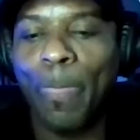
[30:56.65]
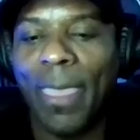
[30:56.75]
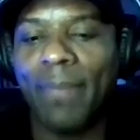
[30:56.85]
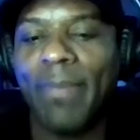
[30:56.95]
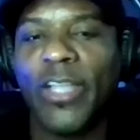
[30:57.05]

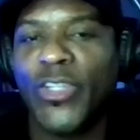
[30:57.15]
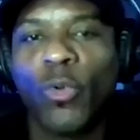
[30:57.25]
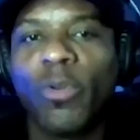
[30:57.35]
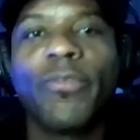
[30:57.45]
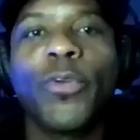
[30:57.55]
and make a
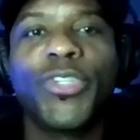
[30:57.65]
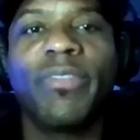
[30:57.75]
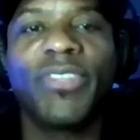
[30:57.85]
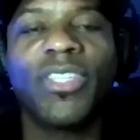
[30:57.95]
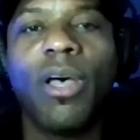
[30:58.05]
shorter version
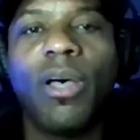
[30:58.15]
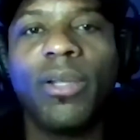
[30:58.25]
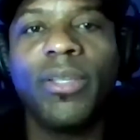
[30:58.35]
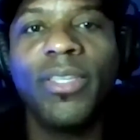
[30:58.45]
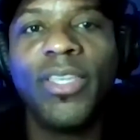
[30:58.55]
of a
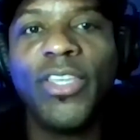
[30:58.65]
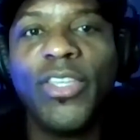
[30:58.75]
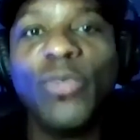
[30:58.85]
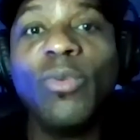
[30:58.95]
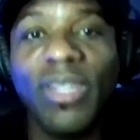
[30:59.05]
song,
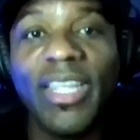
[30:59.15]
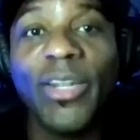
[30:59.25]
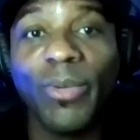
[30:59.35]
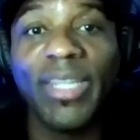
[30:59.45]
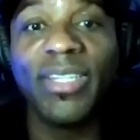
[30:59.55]
you
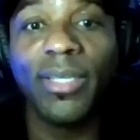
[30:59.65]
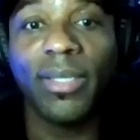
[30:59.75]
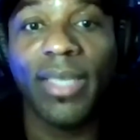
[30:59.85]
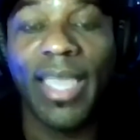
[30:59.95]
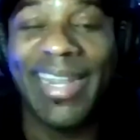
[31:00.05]
literally
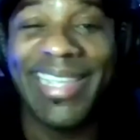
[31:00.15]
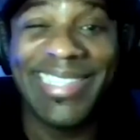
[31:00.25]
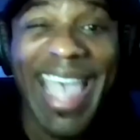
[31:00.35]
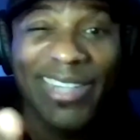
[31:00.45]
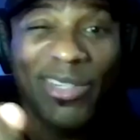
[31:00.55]
took an
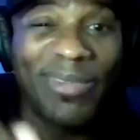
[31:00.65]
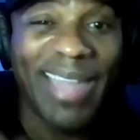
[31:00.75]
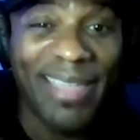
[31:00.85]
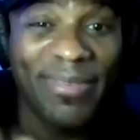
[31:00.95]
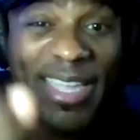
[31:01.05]
X-Acto
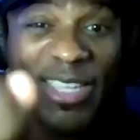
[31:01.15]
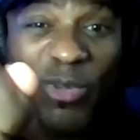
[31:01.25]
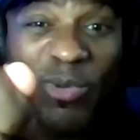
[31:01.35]
knife and you